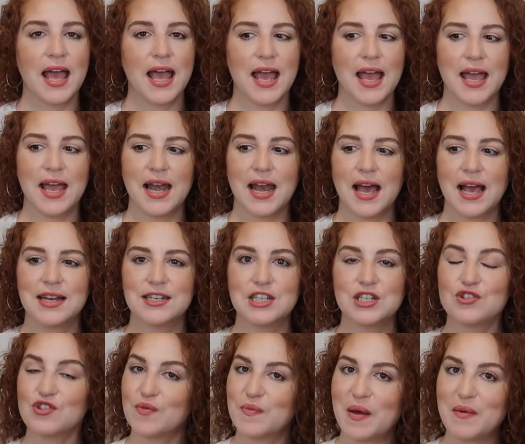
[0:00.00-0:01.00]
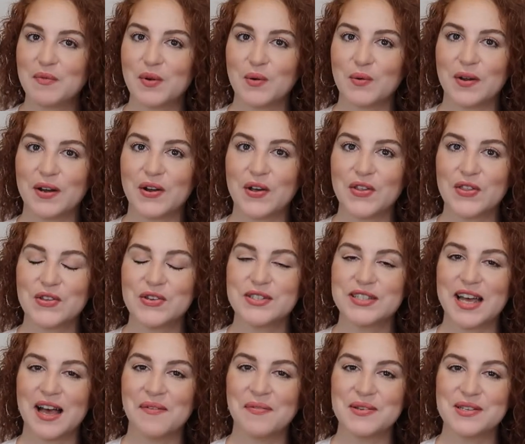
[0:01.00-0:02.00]
And I just remember when all
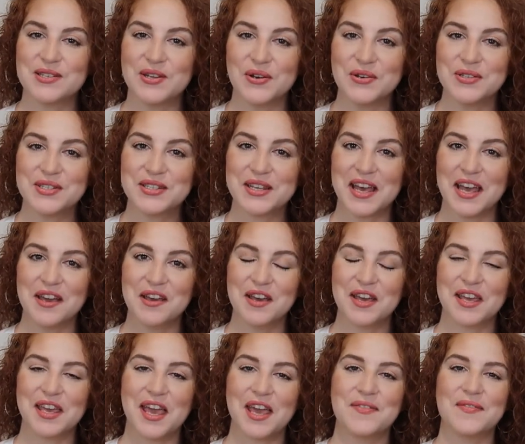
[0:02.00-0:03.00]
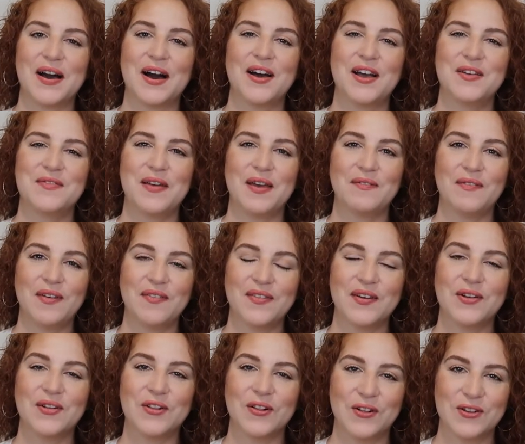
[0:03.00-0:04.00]
those episodes came out, it made me
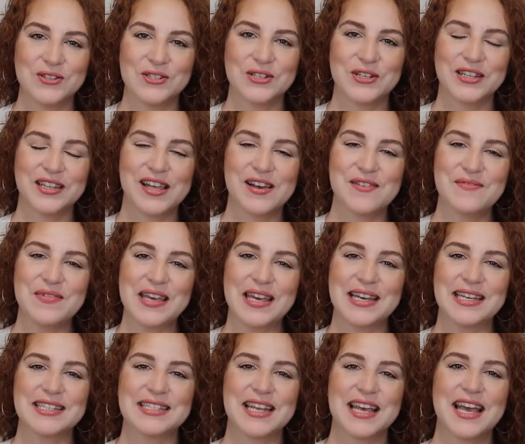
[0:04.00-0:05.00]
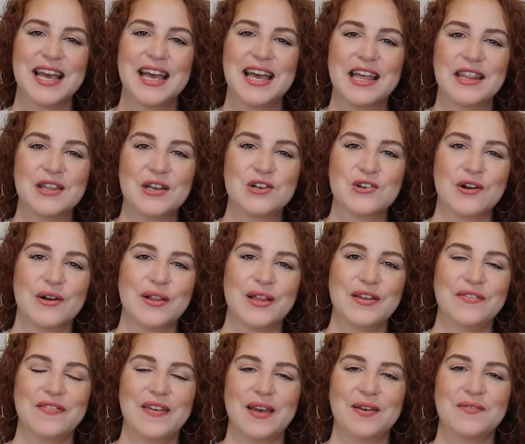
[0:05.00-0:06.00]
feel closer to them because the
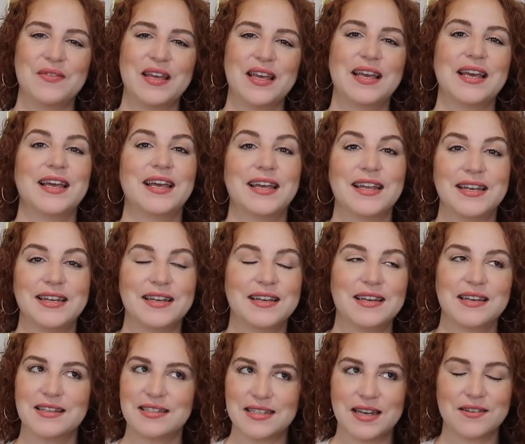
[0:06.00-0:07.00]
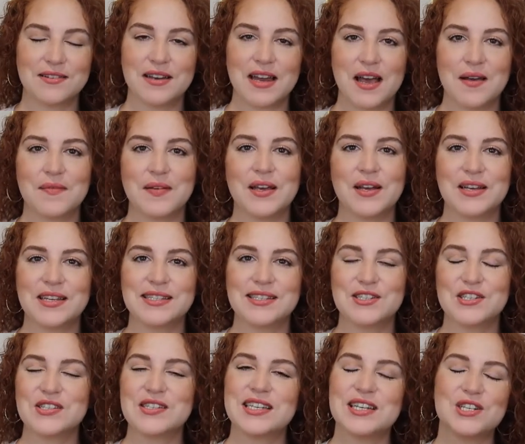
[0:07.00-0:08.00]
Crawley family in Downton Abbey is
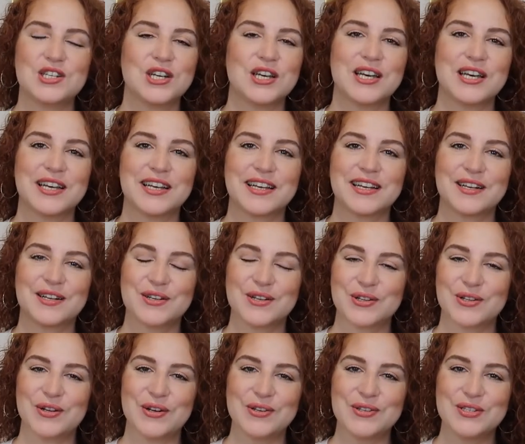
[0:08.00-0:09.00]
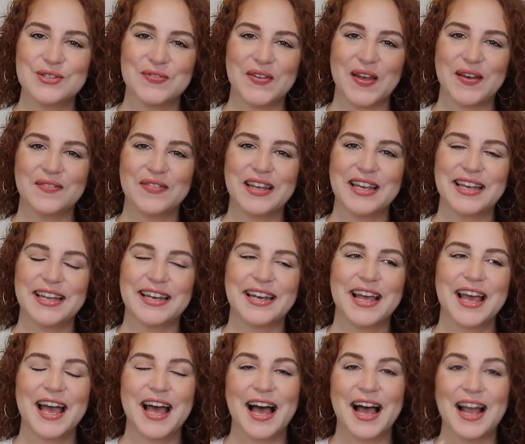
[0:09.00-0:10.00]
just such a close family, and
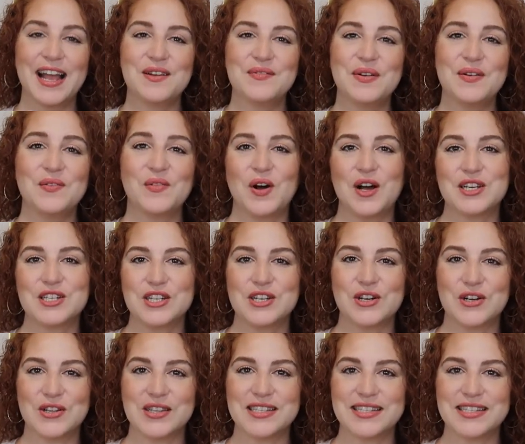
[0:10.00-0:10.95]
I had been watching all